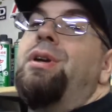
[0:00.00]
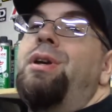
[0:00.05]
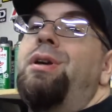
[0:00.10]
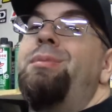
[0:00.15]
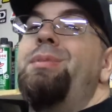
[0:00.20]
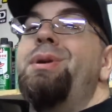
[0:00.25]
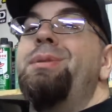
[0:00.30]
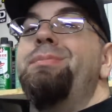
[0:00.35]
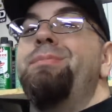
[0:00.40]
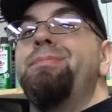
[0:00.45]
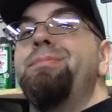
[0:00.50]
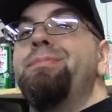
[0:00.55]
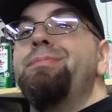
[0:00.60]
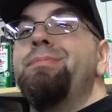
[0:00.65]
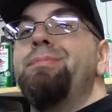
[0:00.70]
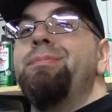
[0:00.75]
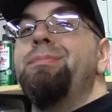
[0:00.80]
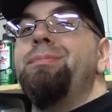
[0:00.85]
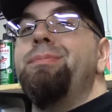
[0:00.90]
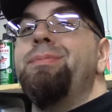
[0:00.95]
I mean,
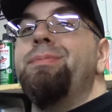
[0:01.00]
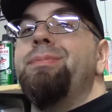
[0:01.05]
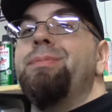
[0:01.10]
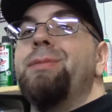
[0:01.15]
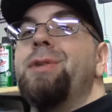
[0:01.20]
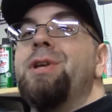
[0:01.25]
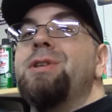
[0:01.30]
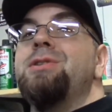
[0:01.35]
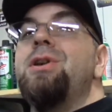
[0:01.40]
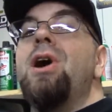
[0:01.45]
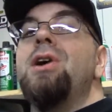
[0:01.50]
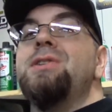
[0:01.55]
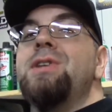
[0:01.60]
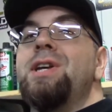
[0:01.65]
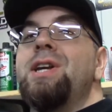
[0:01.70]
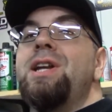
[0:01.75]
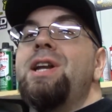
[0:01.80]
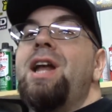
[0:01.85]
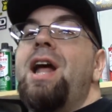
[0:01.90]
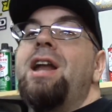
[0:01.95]
as long as I
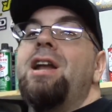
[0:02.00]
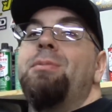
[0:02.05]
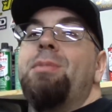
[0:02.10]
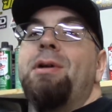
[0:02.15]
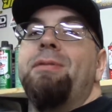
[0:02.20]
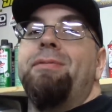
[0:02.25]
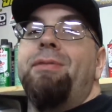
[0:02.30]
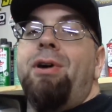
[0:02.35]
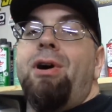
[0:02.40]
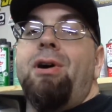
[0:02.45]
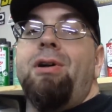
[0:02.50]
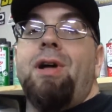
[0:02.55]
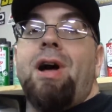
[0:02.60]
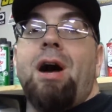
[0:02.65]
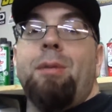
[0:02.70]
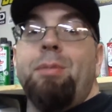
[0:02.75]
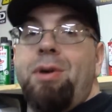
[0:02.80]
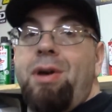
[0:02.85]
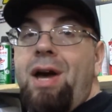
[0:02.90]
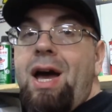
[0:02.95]
get it out here by fall, I'll
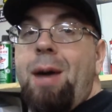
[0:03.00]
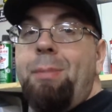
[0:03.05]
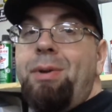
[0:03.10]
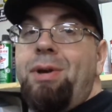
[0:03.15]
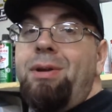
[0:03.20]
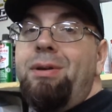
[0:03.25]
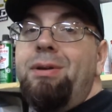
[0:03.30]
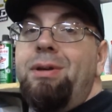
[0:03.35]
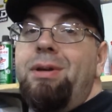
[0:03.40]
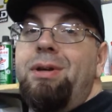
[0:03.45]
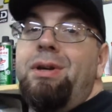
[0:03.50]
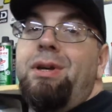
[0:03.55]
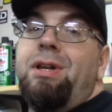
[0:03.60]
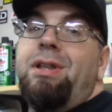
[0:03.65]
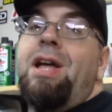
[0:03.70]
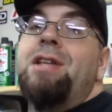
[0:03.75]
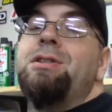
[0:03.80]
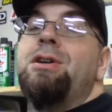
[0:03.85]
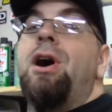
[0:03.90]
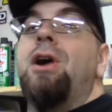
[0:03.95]
be happy. And
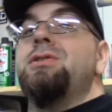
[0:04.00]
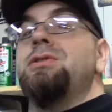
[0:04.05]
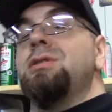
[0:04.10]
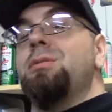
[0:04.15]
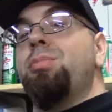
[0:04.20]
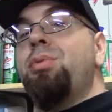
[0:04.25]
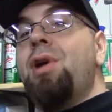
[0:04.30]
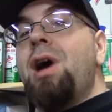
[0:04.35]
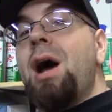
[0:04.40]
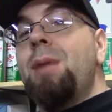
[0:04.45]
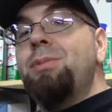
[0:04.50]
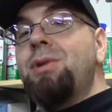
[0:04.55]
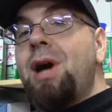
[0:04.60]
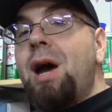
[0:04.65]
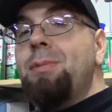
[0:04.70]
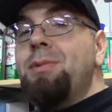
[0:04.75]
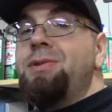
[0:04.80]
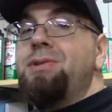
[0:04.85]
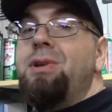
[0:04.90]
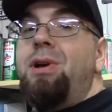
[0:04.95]
that's also the prime
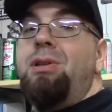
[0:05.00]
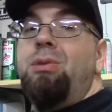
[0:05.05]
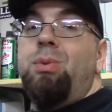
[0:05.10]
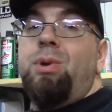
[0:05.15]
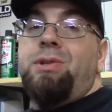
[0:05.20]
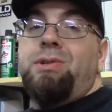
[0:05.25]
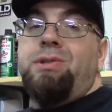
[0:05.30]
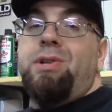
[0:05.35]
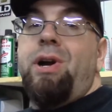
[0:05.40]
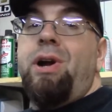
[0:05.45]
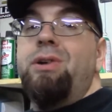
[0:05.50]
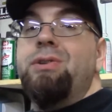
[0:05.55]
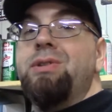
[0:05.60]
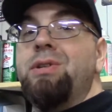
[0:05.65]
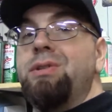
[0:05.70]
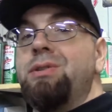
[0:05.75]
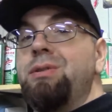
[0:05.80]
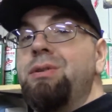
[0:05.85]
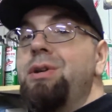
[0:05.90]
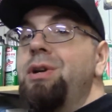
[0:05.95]
time to sell the wheels and tires
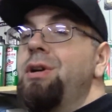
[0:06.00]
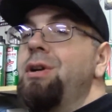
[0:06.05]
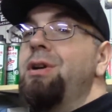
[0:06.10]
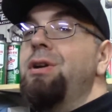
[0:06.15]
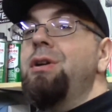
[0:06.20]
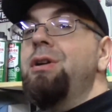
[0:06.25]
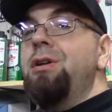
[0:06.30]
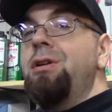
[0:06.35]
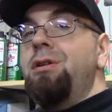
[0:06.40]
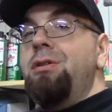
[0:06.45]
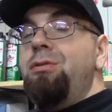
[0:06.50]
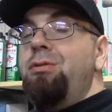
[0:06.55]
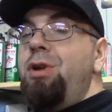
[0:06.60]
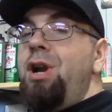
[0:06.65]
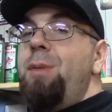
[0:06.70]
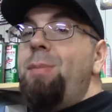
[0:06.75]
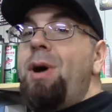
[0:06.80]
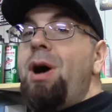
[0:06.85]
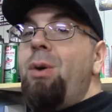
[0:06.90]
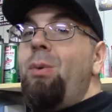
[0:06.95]
because right
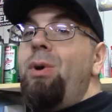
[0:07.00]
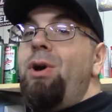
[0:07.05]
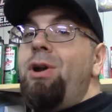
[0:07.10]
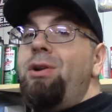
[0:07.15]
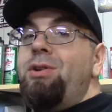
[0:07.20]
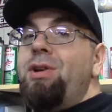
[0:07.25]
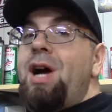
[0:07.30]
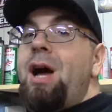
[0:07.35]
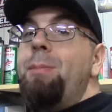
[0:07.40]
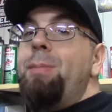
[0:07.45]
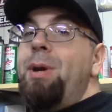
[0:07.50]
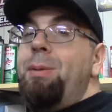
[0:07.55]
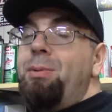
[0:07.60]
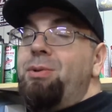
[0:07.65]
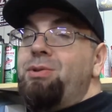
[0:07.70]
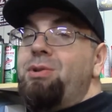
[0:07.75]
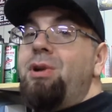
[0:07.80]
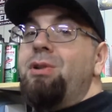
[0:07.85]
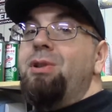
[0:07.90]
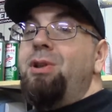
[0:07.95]
about wintertime, people
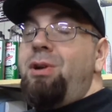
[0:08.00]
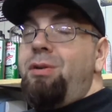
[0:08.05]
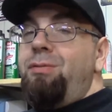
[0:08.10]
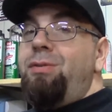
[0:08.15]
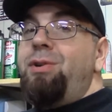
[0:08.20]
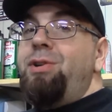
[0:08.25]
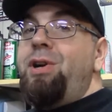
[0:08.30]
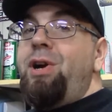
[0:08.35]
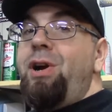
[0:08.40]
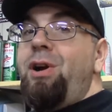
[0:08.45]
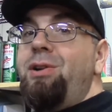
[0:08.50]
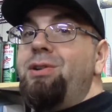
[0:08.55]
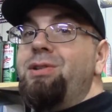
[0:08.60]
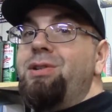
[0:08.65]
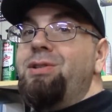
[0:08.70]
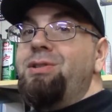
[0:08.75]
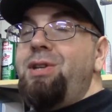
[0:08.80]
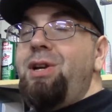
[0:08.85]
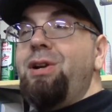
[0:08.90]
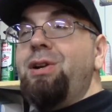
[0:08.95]
start looking for tires
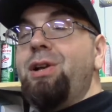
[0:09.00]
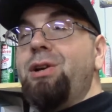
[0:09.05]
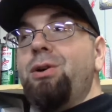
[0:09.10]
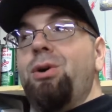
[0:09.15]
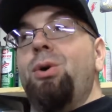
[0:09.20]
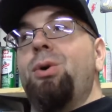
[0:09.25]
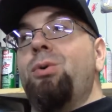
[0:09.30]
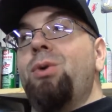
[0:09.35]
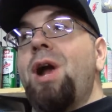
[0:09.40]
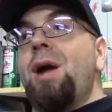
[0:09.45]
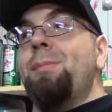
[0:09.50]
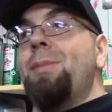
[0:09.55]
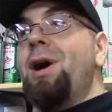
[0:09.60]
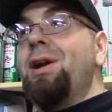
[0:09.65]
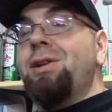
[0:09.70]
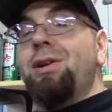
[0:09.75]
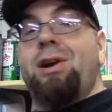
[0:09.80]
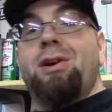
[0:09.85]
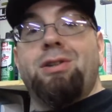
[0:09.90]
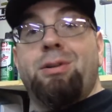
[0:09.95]
because they're like, oh crap, my
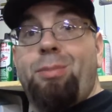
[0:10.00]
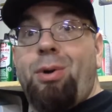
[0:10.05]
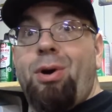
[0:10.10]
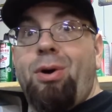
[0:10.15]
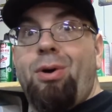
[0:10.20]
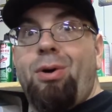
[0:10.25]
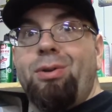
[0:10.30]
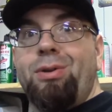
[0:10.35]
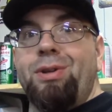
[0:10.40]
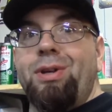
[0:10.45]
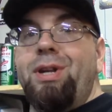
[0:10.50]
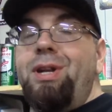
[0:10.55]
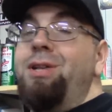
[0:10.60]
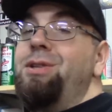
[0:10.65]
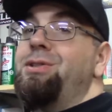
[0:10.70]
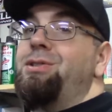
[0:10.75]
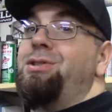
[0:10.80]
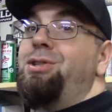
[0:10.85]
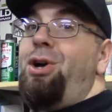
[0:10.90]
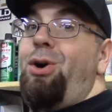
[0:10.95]
tires are bald and it's
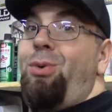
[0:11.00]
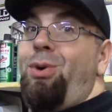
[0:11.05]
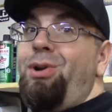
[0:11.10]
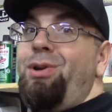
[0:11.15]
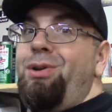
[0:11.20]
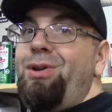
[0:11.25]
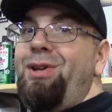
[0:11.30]
snowing.